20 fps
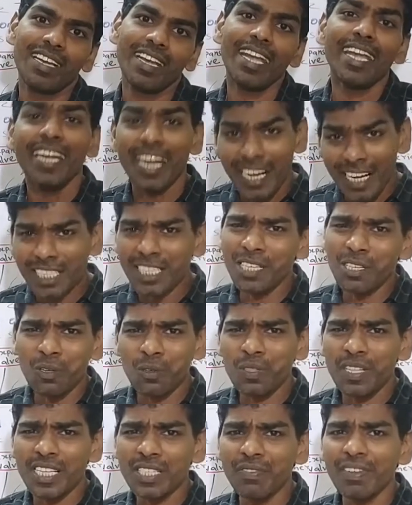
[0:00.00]
In addition to
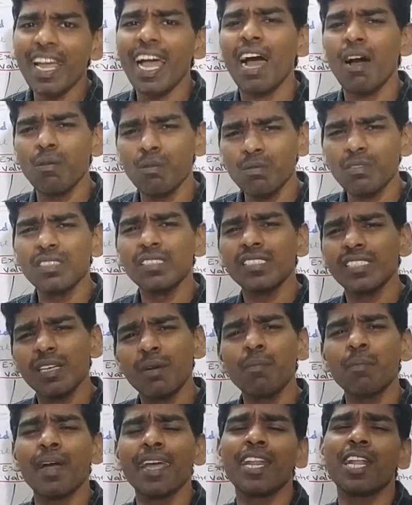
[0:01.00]
this, we have
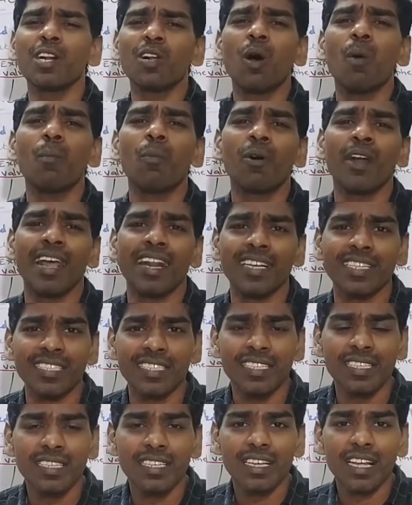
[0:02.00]
some minor
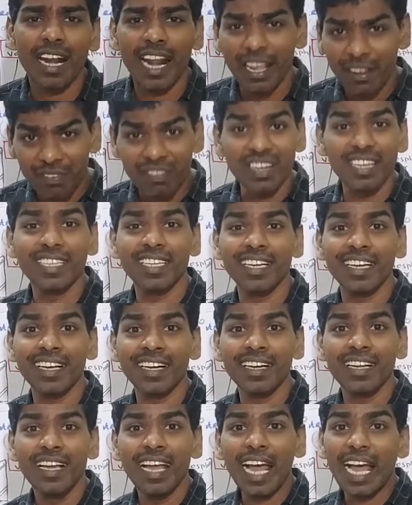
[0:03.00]
components like
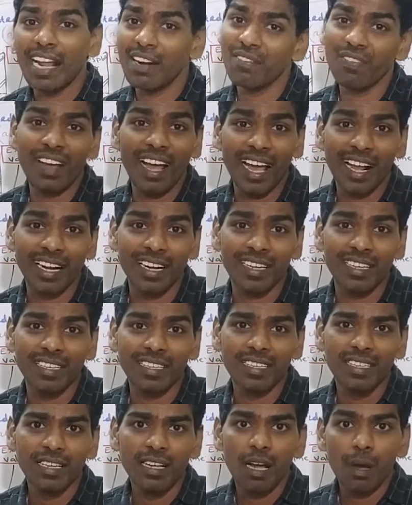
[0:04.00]
filter and fan.
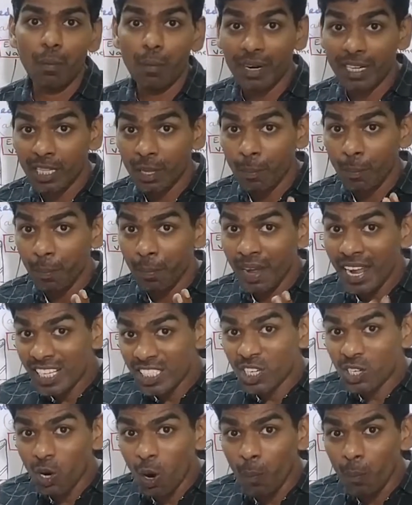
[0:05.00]
But the
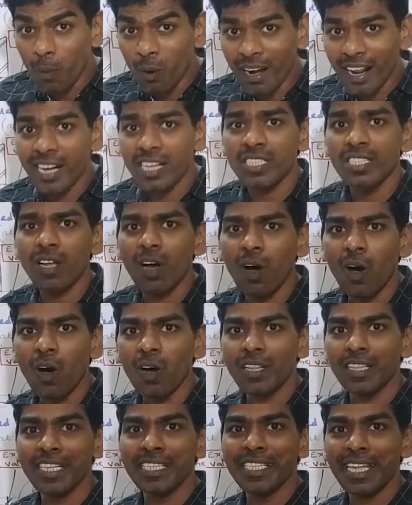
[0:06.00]
major components
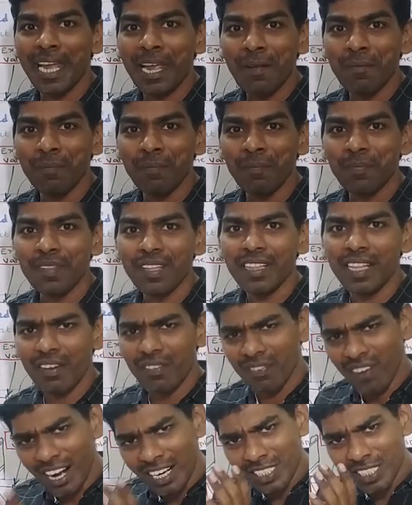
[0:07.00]
are the same. The
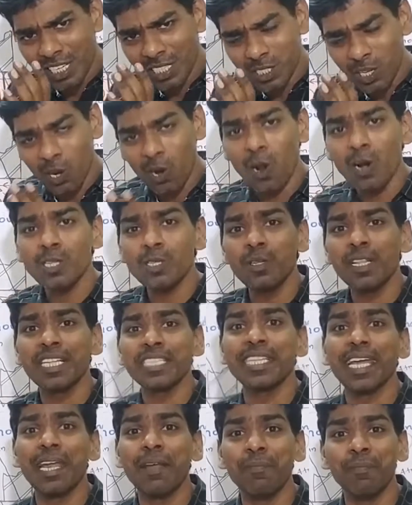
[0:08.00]
functions are also the
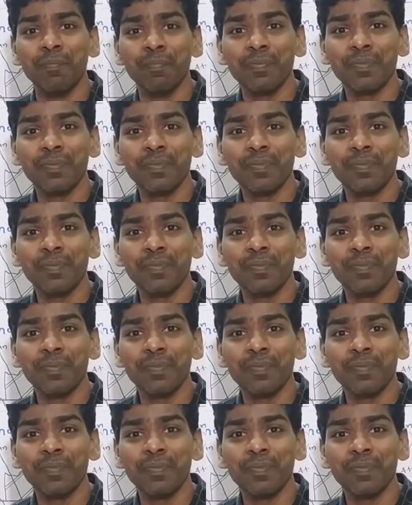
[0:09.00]
same.